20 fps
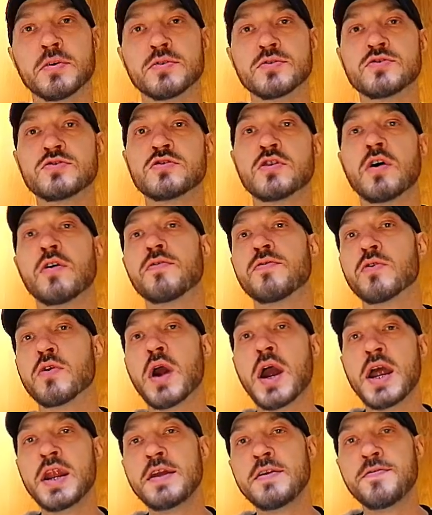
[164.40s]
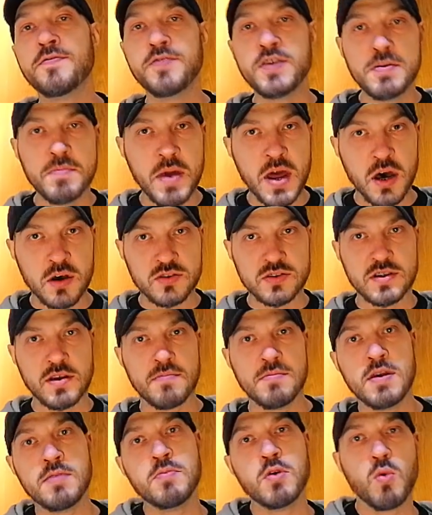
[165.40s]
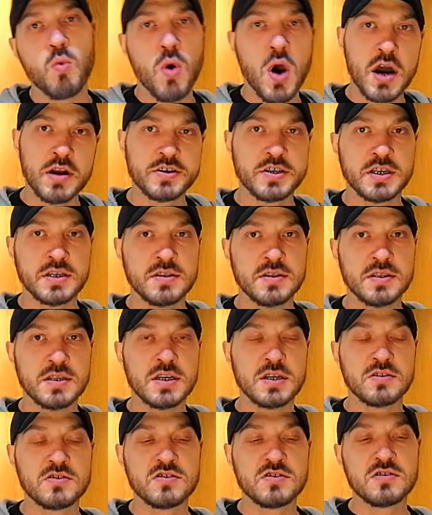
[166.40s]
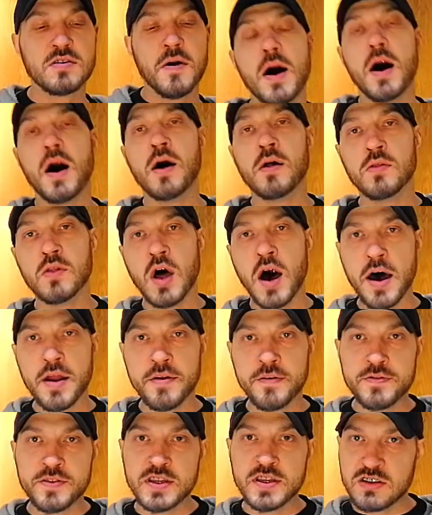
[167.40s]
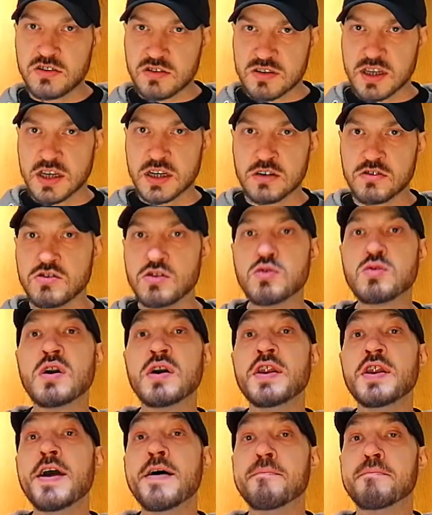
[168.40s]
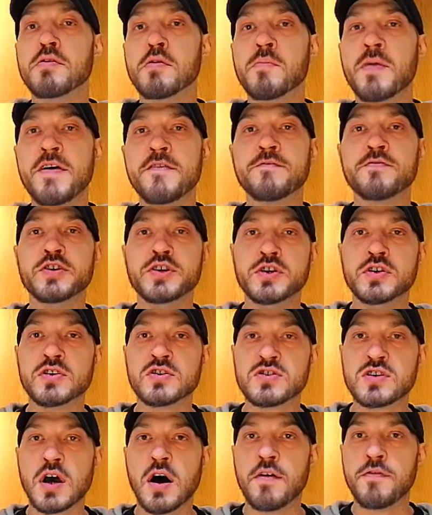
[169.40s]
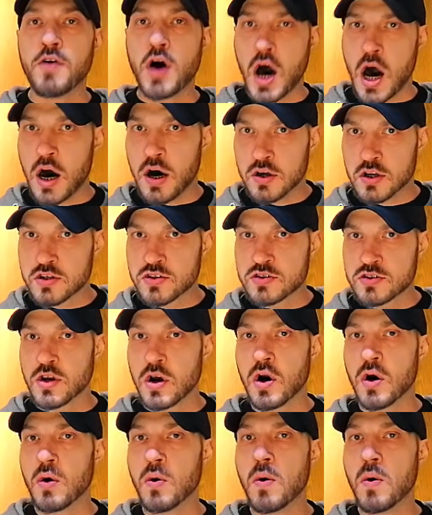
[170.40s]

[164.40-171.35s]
So for any females that may be watching this, a lot of these things you can implement for yourself also.